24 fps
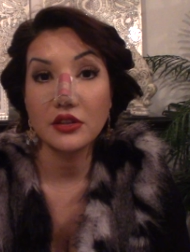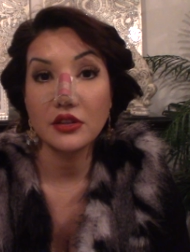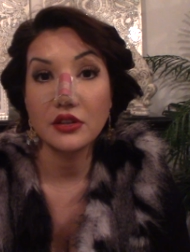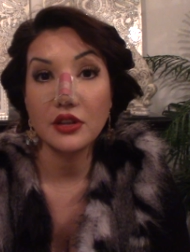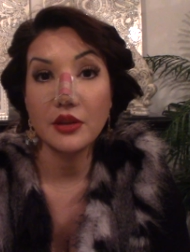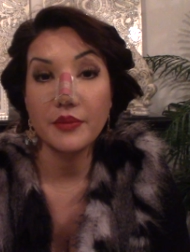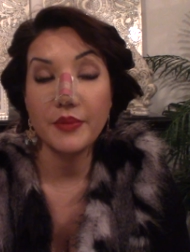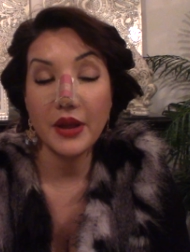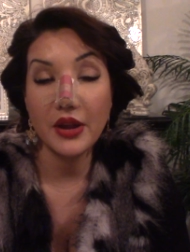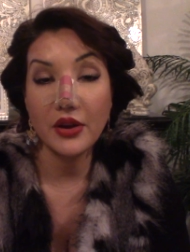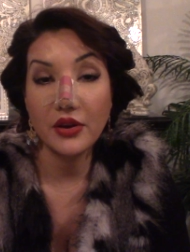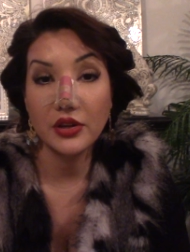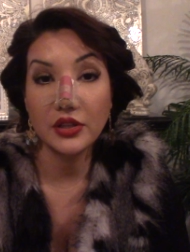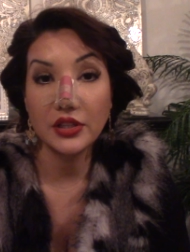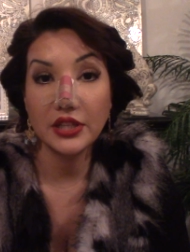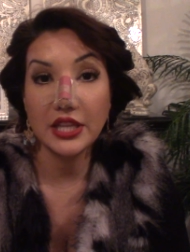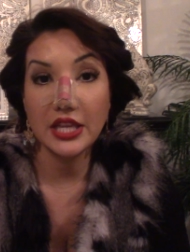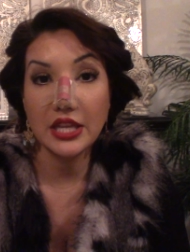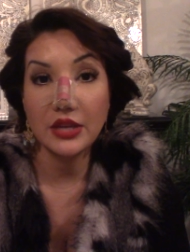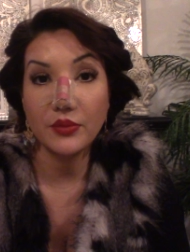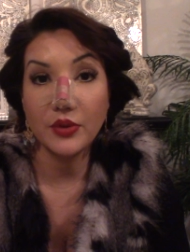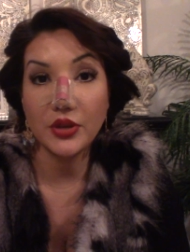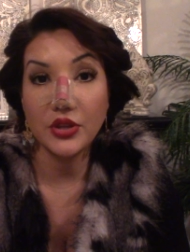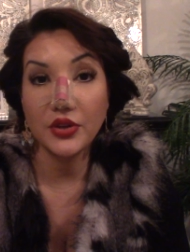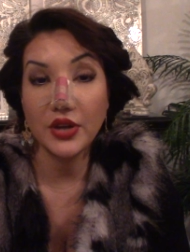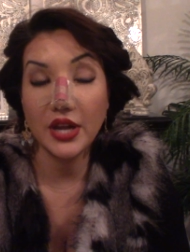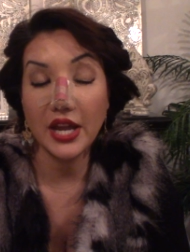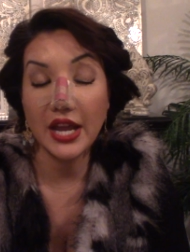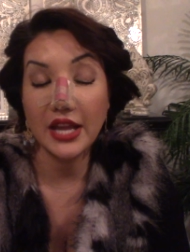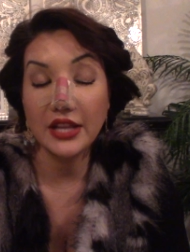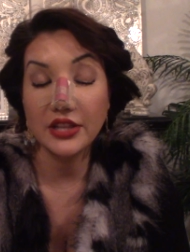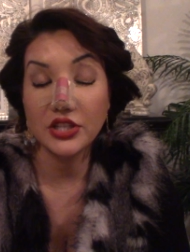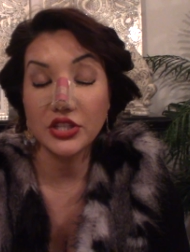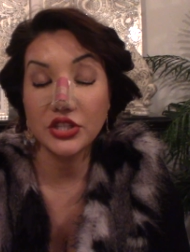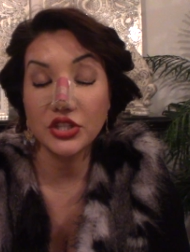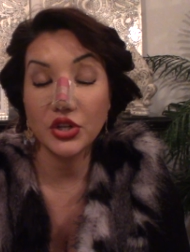apparently when you
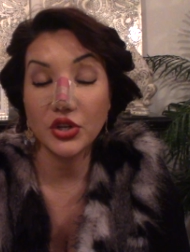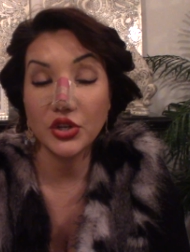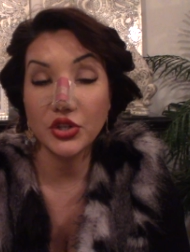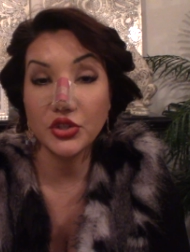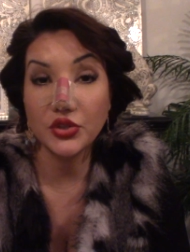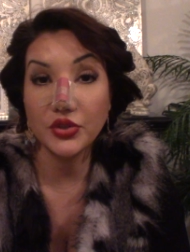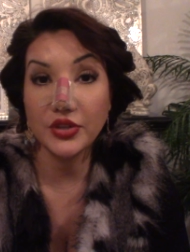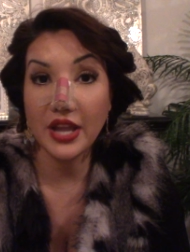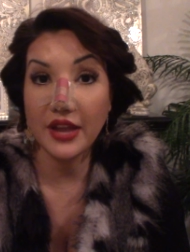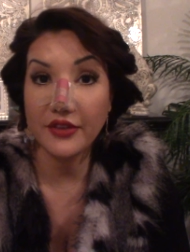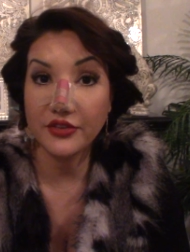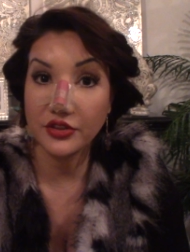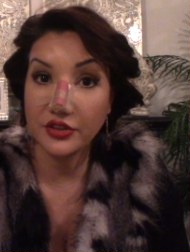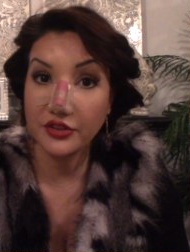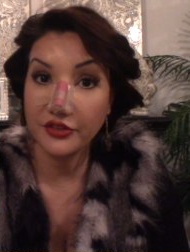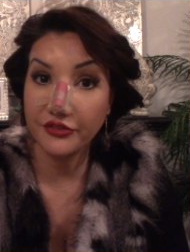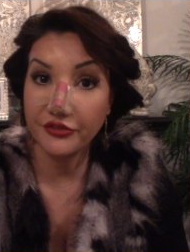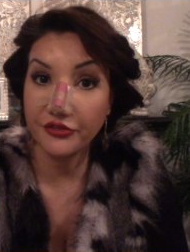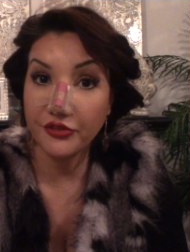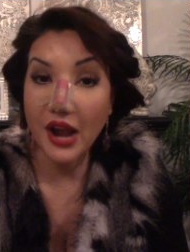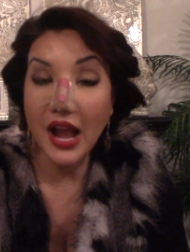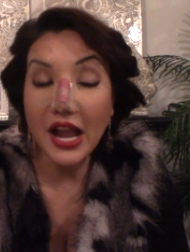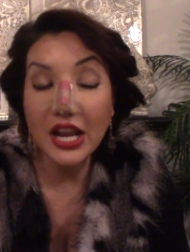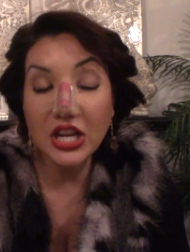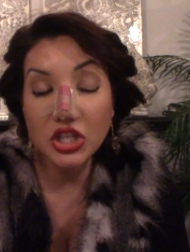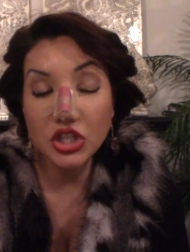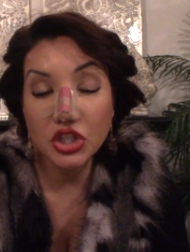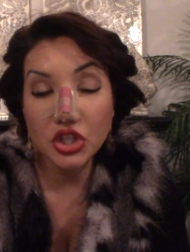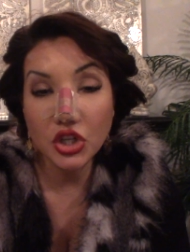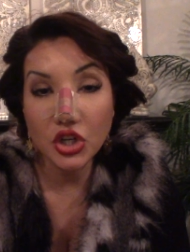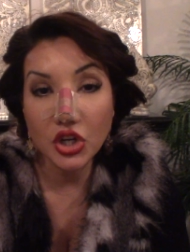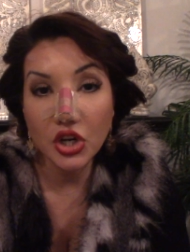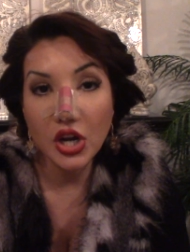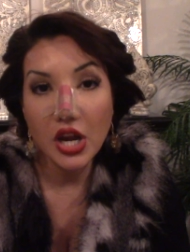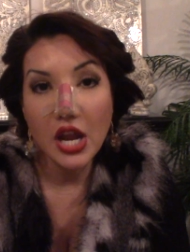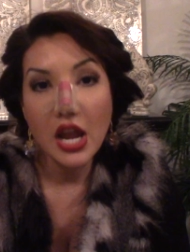had the surgery after the
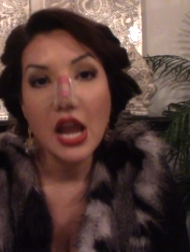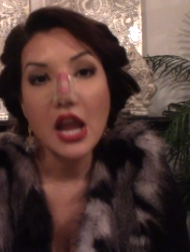fracture,